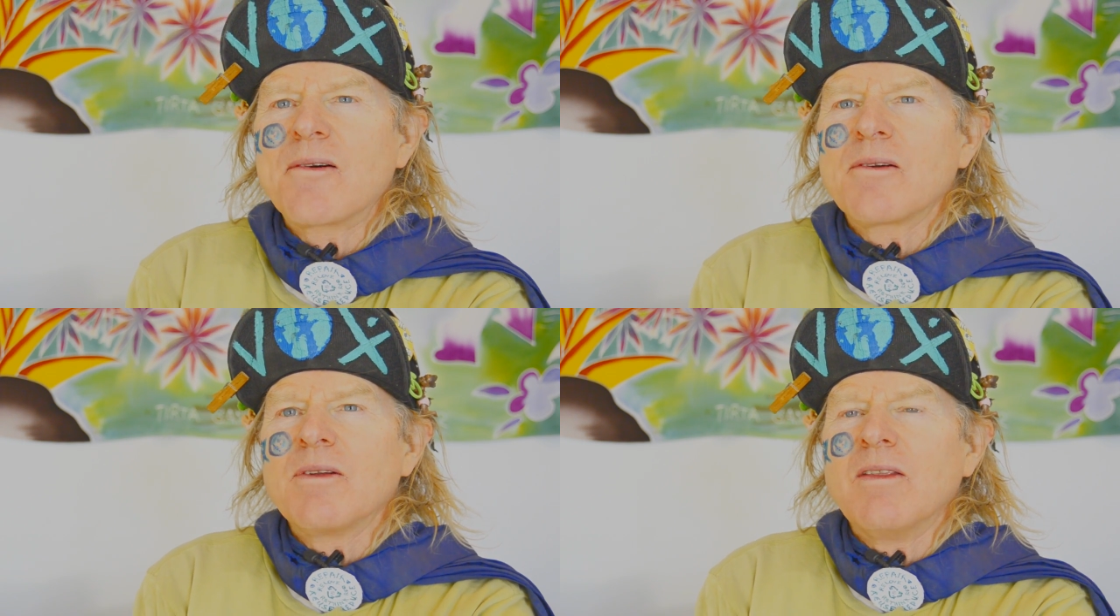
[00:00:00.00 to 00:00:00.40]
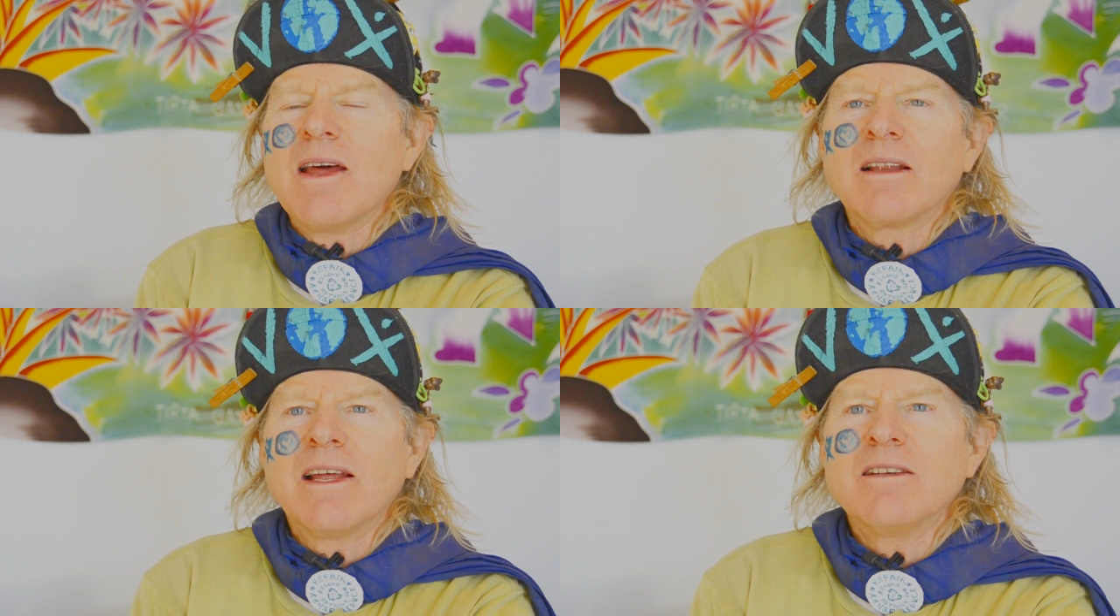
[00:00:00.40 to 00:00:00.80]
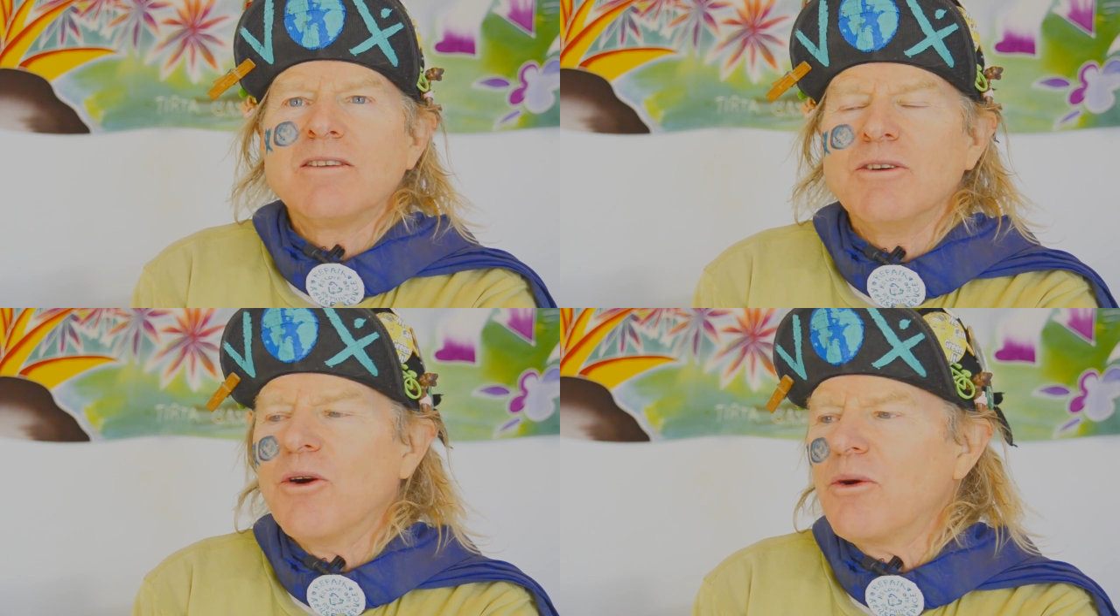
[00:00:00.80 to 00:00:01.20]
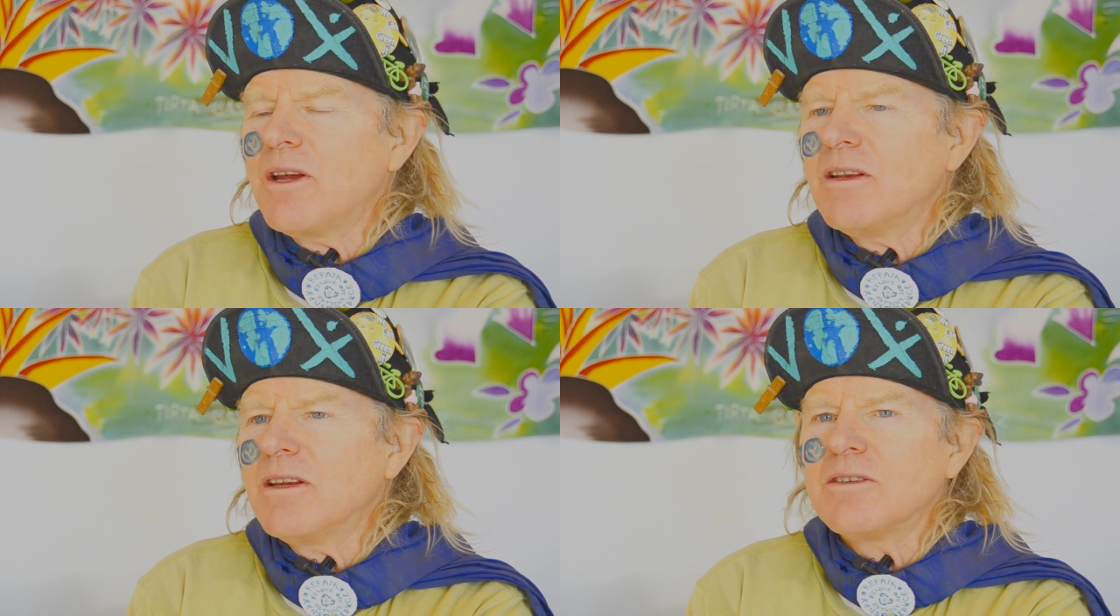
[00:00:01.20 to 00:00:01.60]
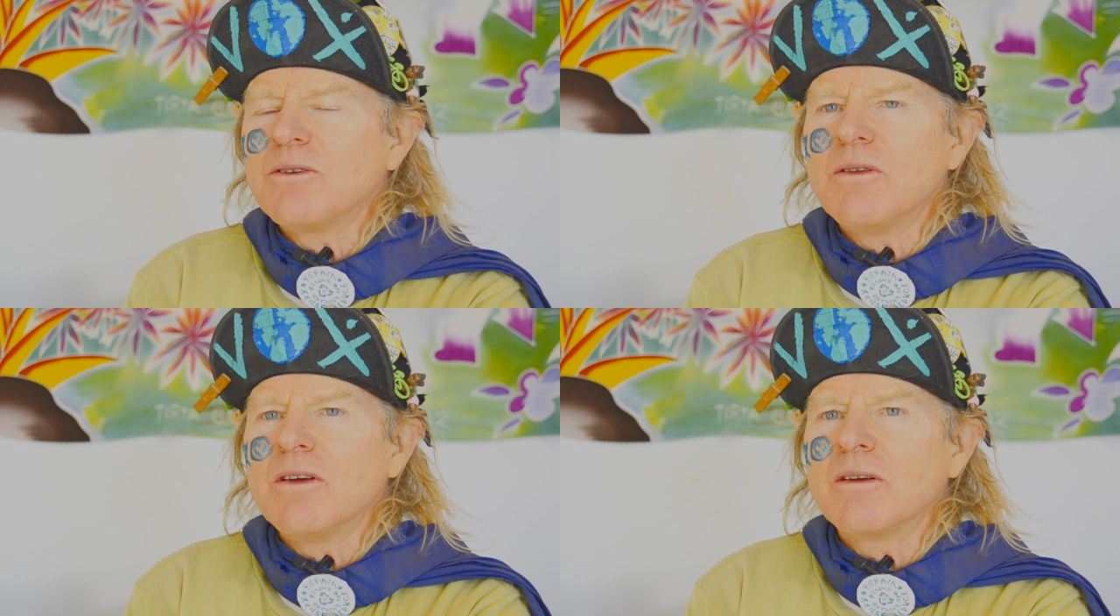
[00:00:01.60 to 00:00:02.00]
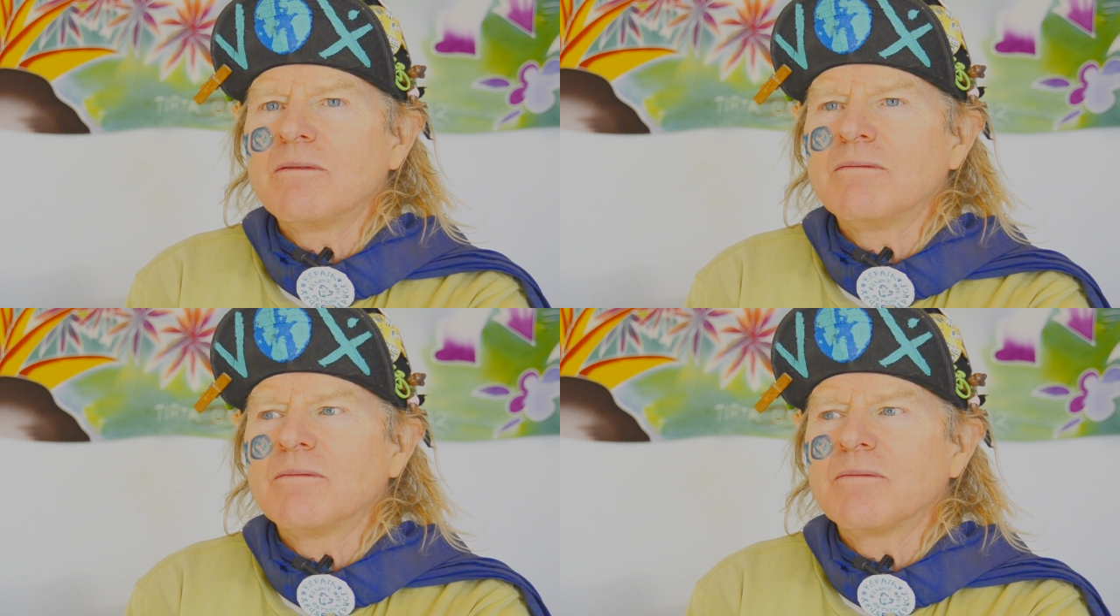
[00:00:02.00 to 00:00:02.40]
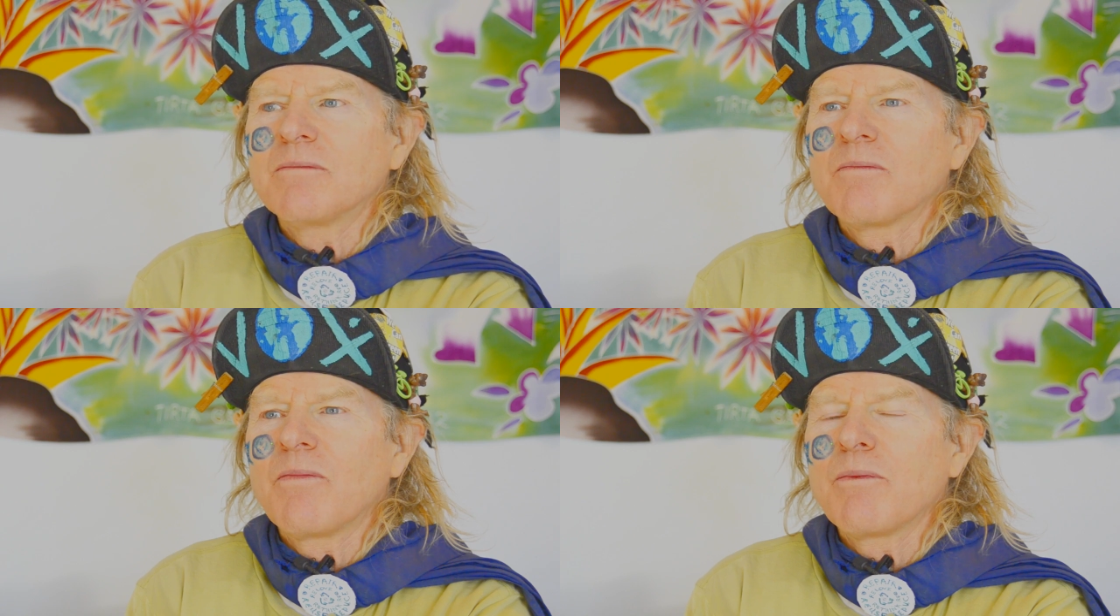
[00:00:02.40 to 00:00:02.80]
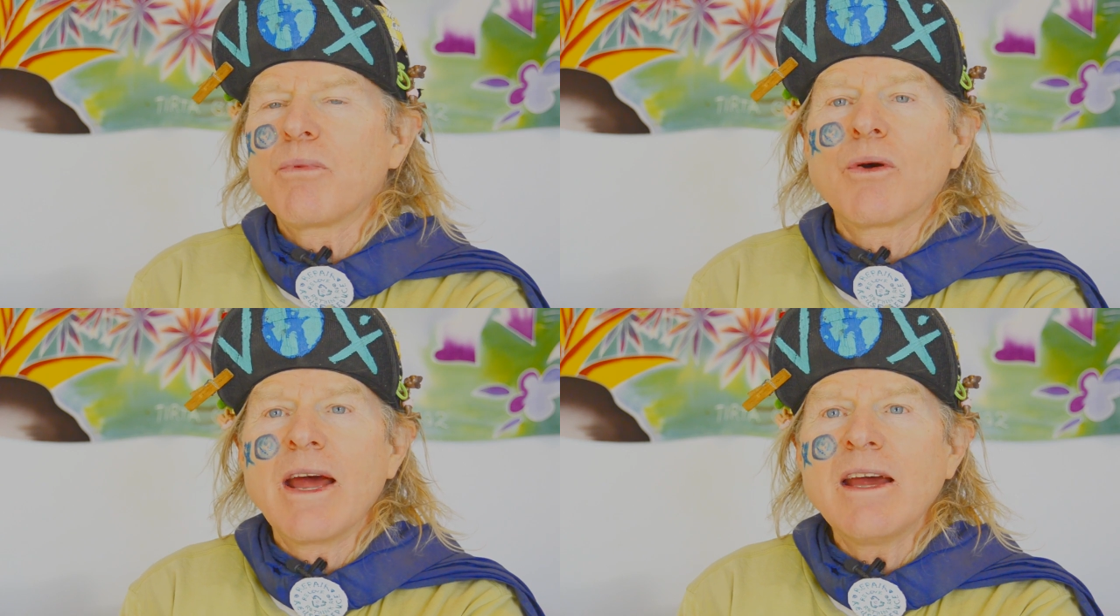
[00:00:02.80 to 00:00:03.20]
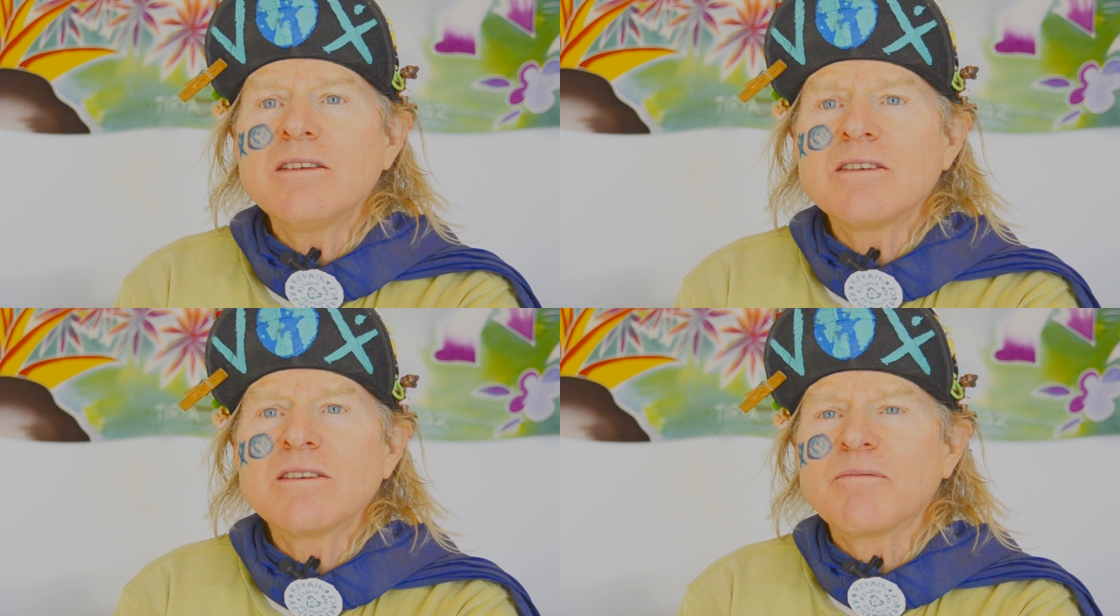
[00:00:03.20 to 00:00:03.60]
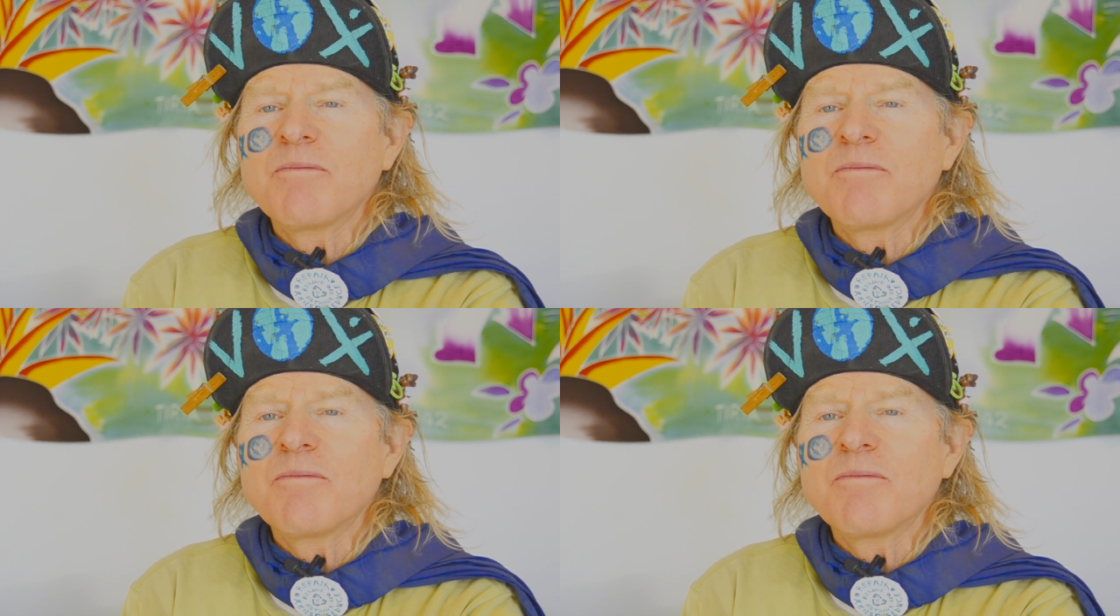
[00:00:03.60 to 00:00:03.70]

And that led to going into the parades